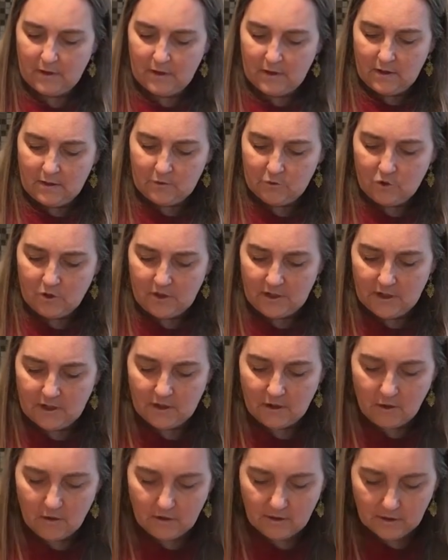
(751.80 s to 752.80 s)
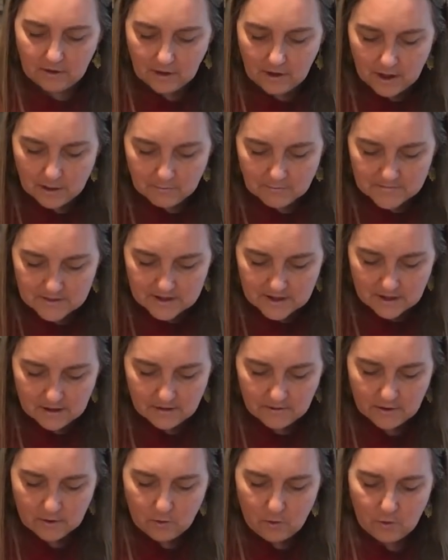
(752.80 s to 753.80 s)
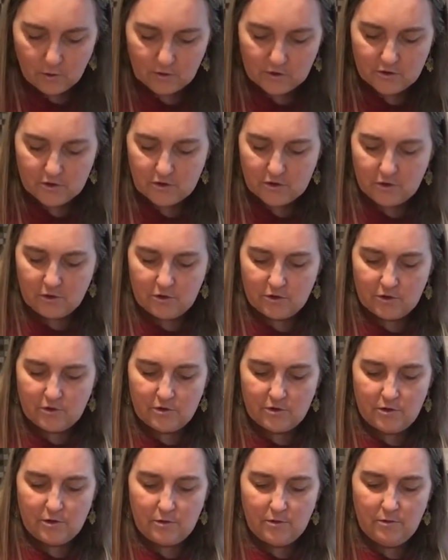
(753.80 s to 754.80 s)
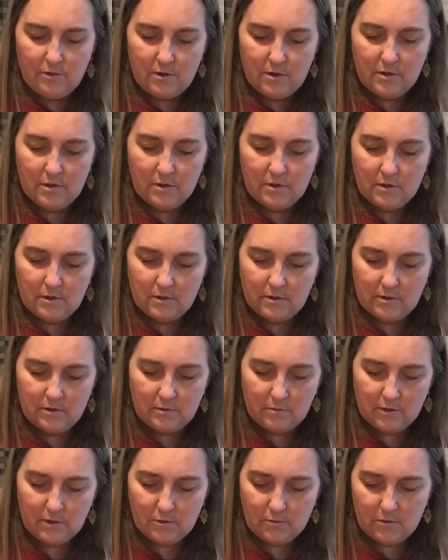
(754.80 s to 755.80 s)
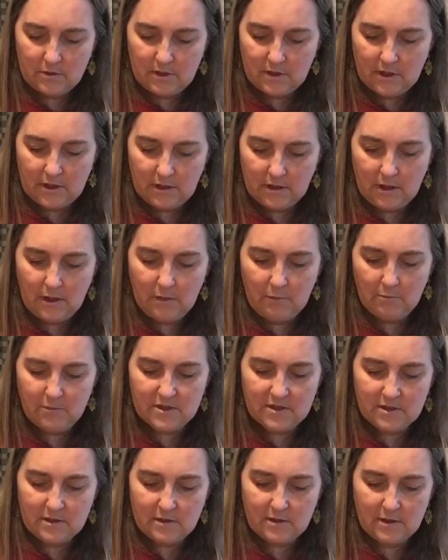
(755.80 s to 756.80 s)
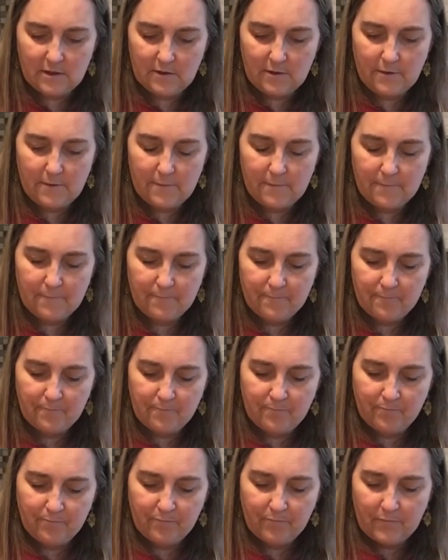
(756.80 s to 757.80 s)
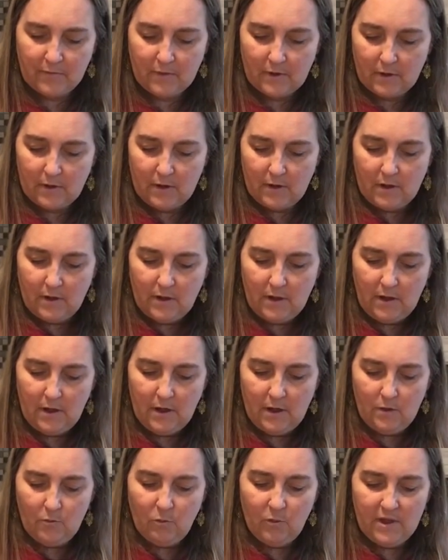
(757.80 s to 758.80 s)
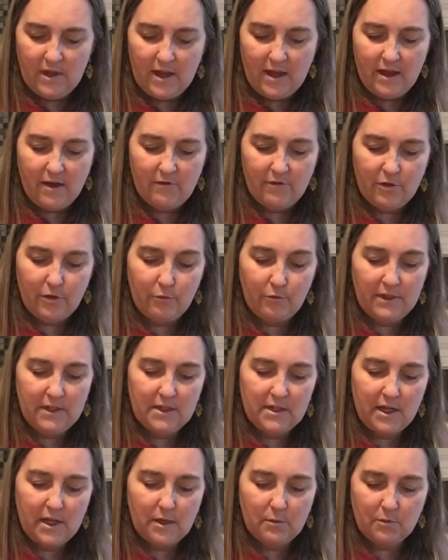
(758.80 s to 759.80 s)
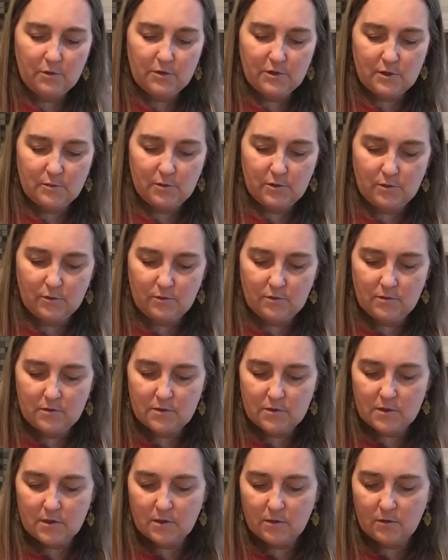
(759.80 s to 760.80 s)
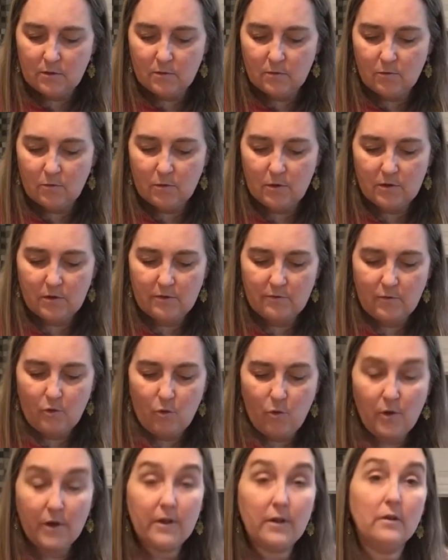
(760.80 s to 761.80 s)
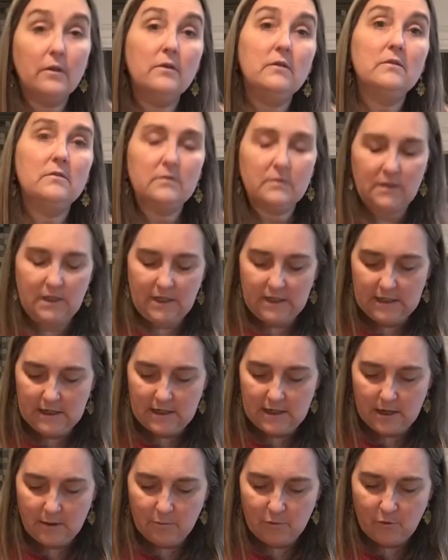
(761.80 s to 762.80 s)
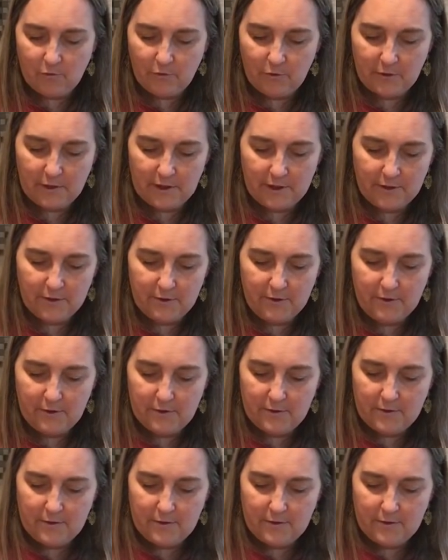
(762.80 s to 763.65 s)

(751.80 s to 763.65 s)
Trying to get all the lumps out of the cornstarch though. I don't want any lumps in there. And we have 3 tablespoons worth of oil heating up over here